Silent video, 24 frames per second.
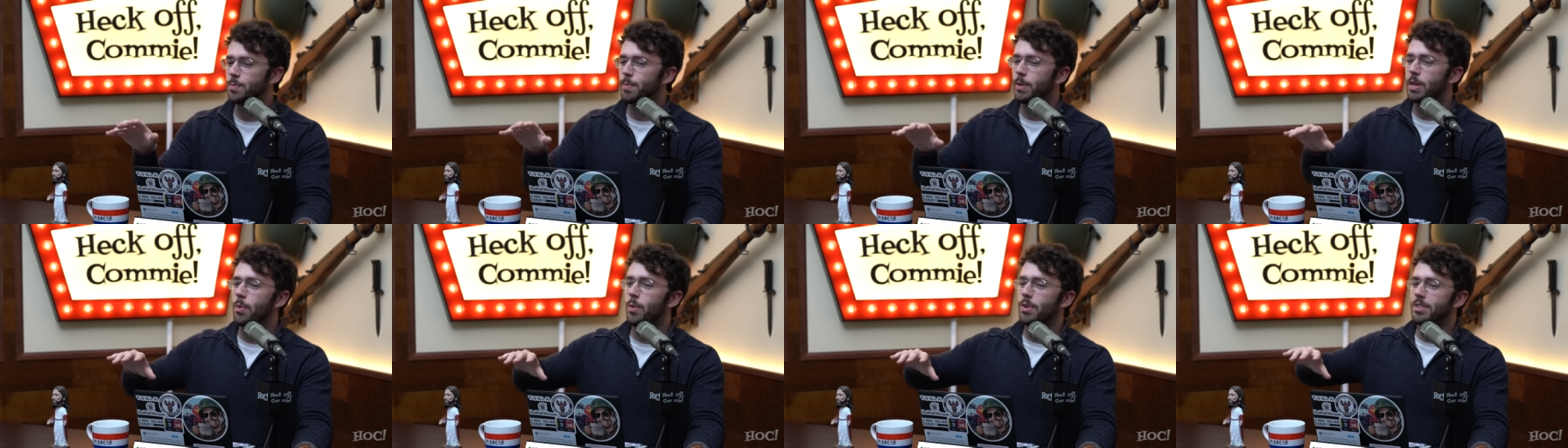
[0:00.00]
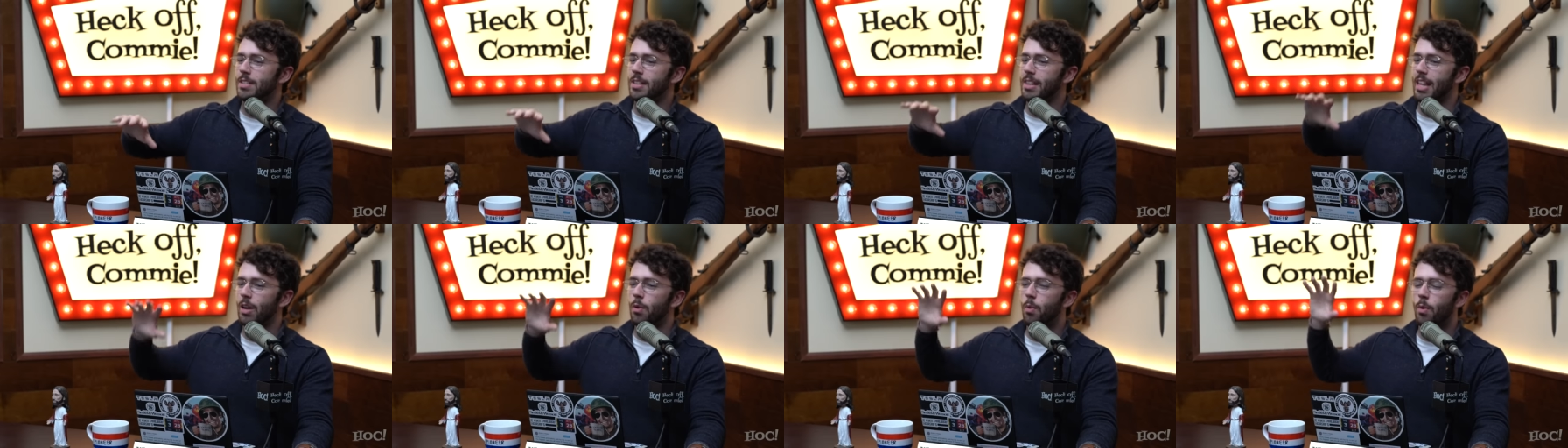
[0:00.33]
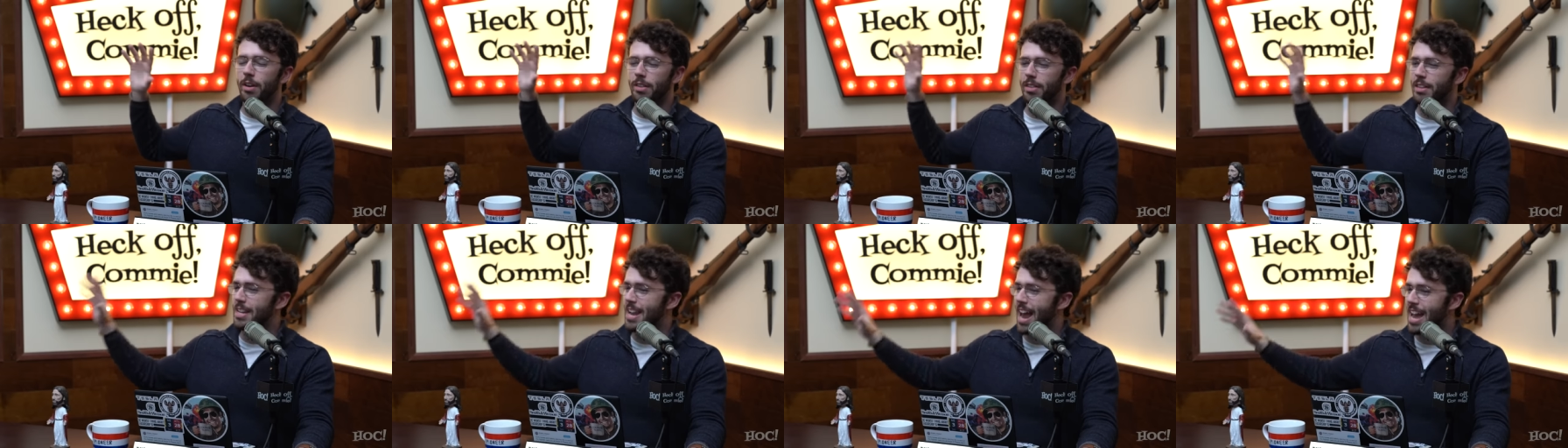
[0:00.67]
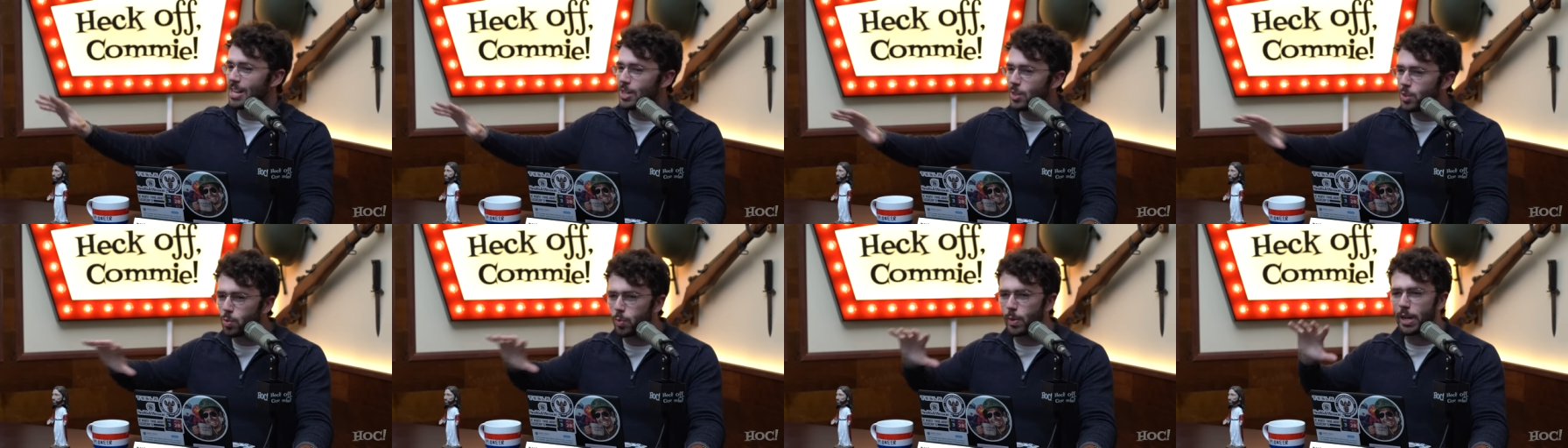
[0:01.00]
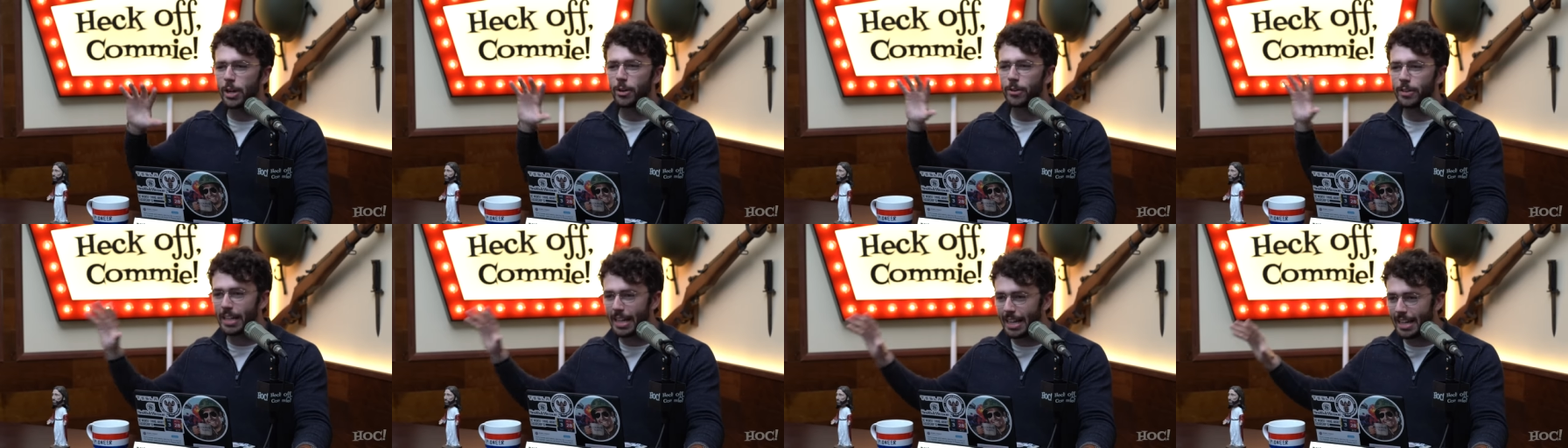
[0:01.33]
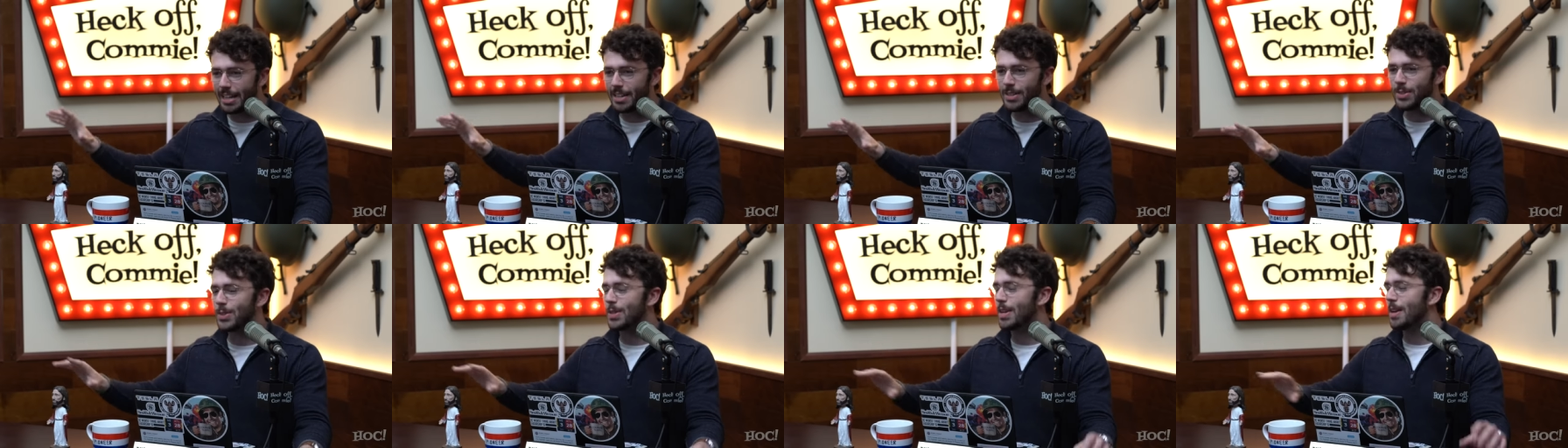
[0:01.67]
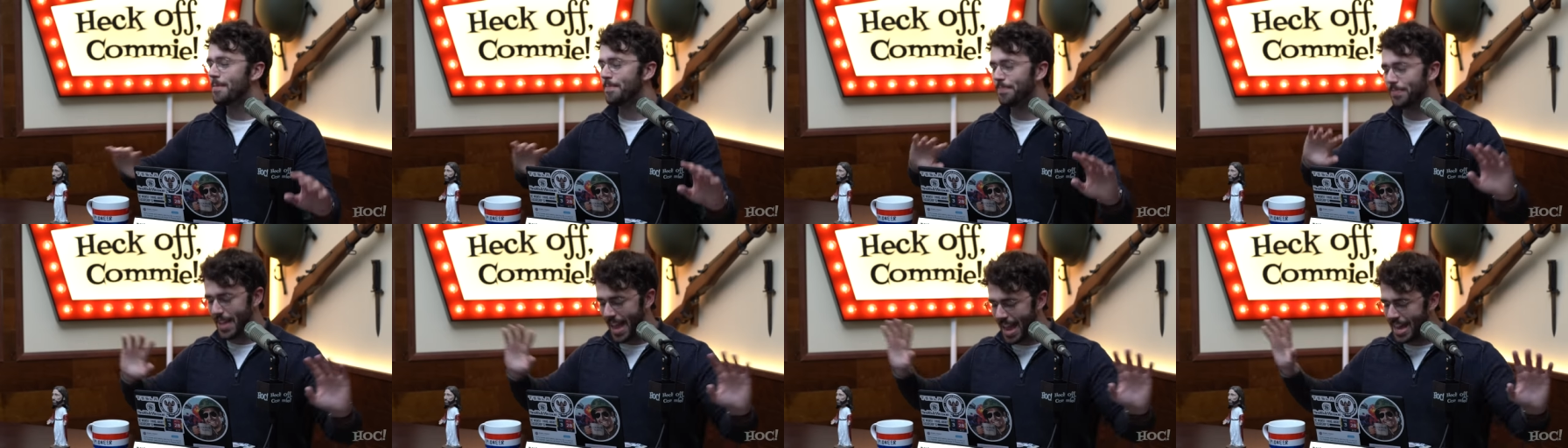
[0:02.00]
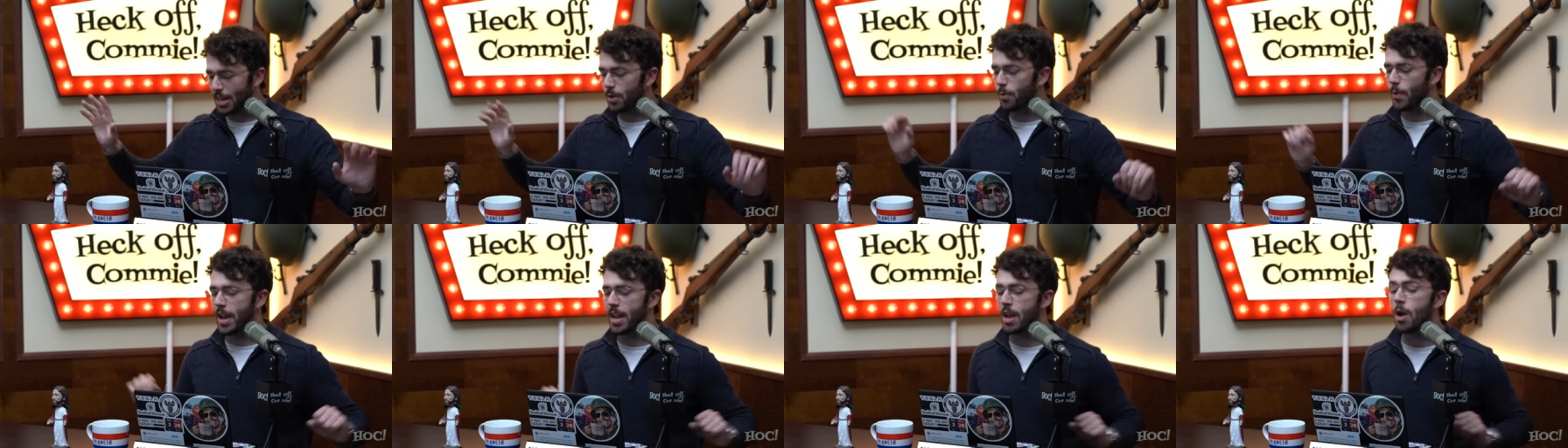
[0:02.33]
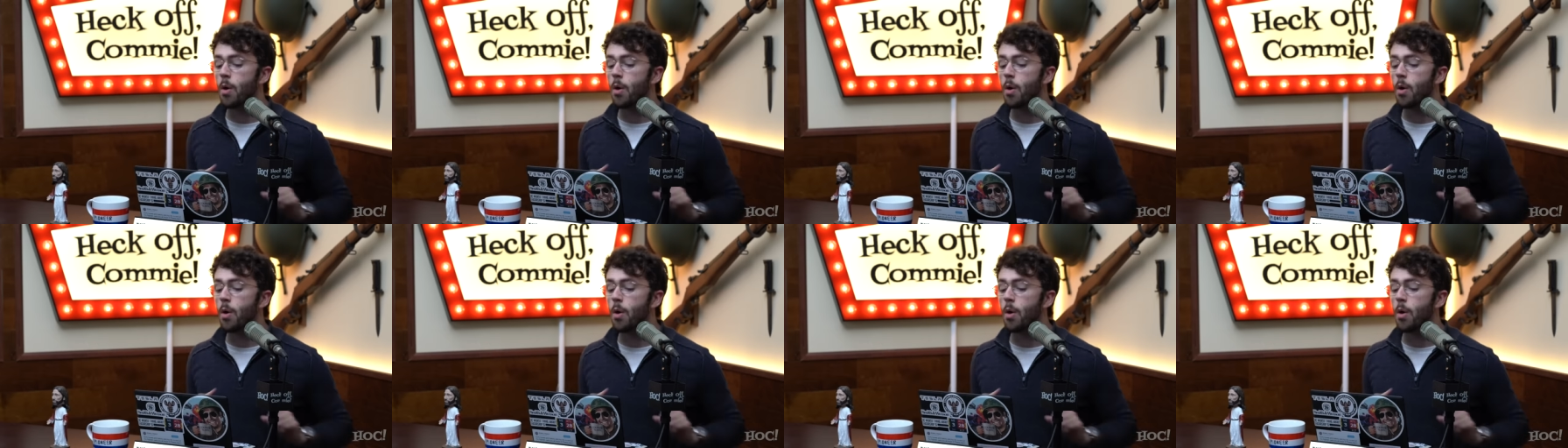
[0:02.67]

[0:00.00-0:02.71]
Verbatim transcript: but he wasn't like one of the nice weird kids. Anyway,